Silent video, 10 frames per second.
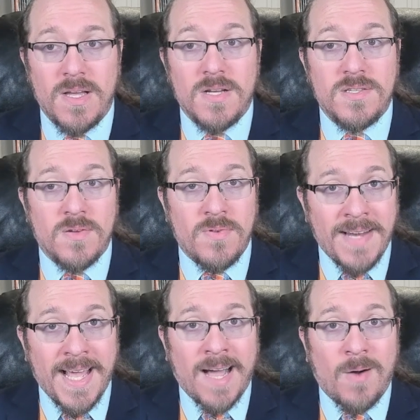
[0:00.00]
So
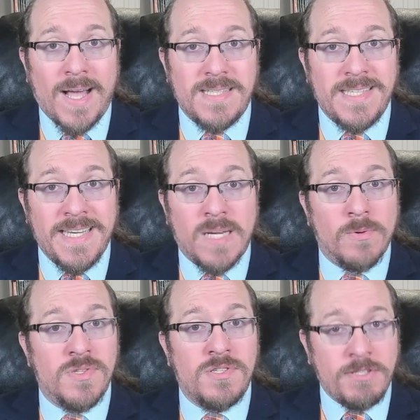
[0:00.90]
now at t
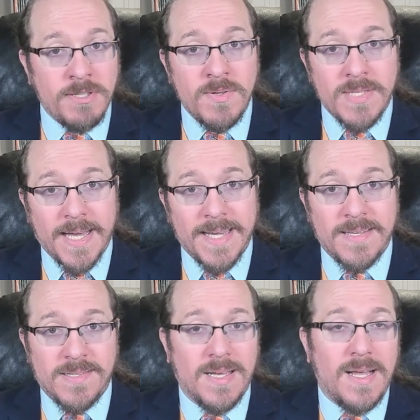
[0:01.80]
equals 2
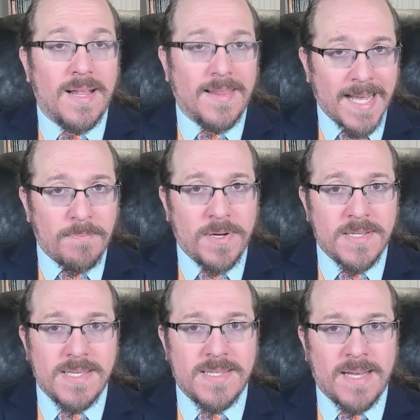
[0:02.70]
days, that
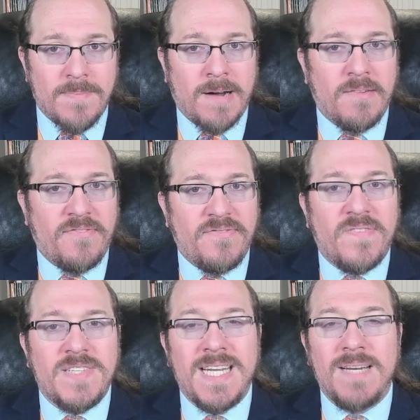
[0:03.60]
puts us at about
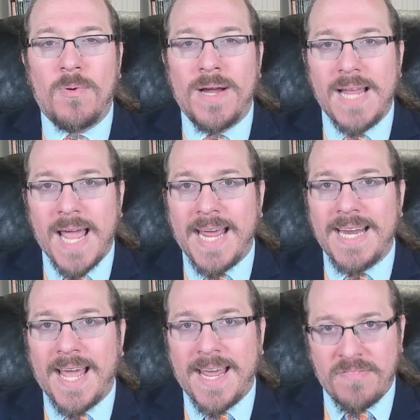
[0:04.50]

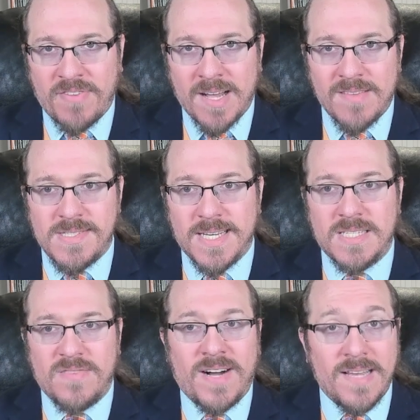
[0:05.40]

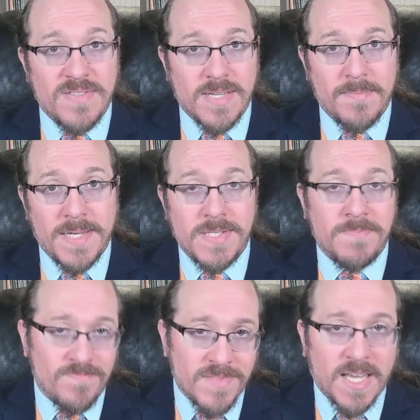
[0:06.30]
15.88565 zombies,
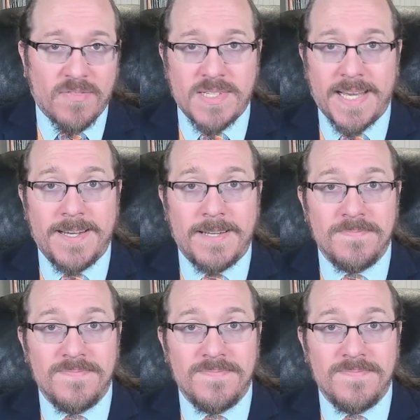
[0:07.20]
give or take.